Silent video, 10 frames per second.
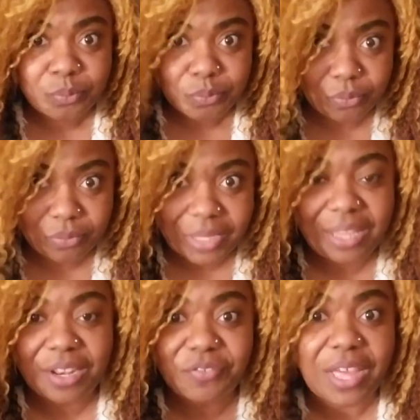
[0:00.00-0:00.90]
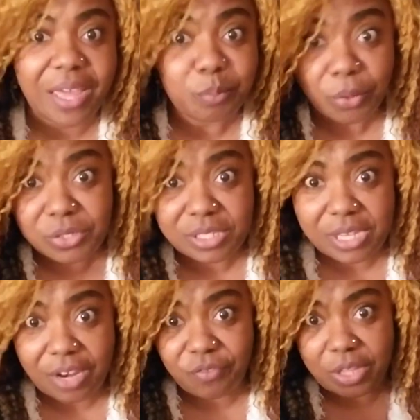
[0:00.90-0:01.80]
And if that person is
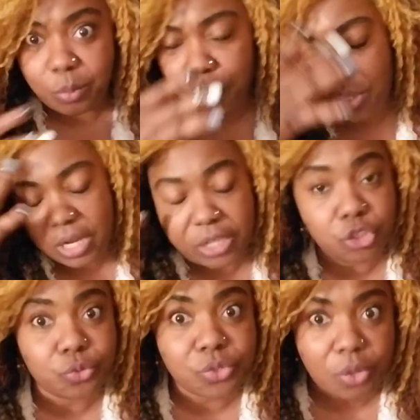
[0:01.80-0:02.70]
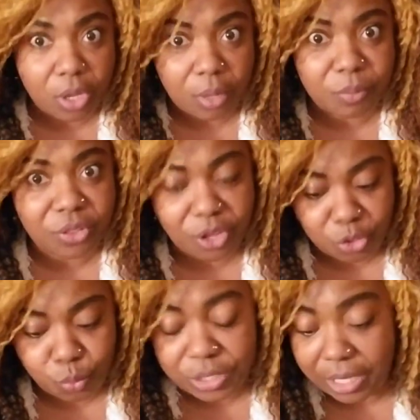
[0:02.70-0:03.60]
not available, then I choose the
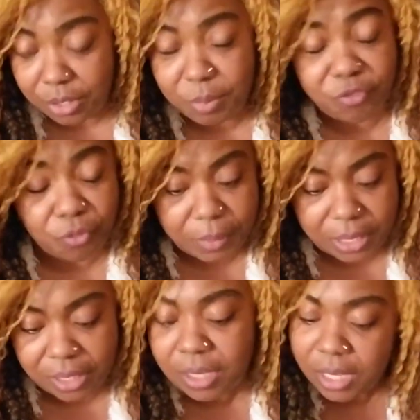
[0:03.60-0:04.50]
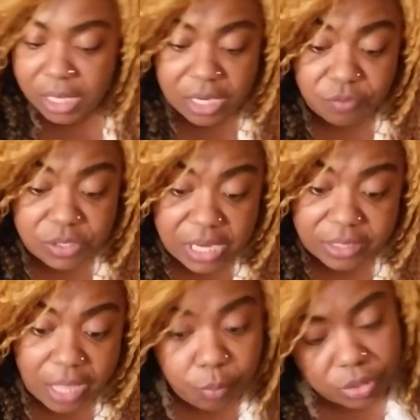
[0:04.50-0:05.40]
other one that could be for me. And if it's not
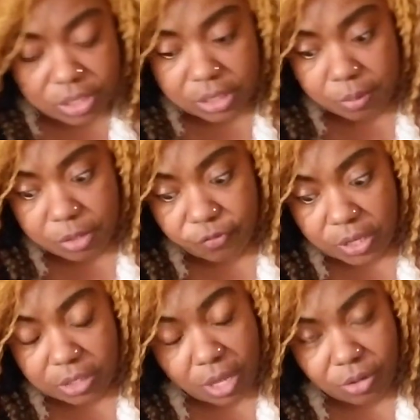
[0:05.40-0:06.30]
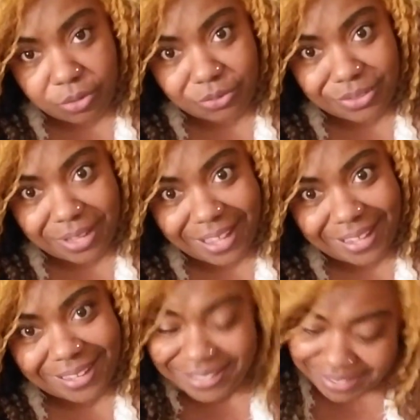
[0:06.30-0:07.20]
that one, then leave me the fuck alone,
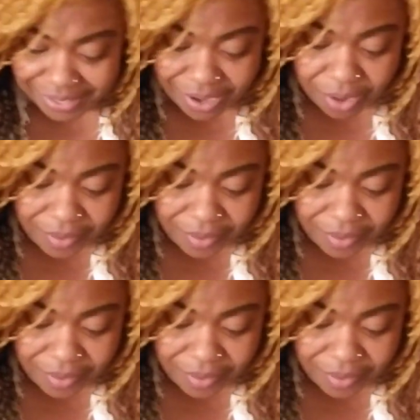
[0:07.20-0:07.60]
okay? All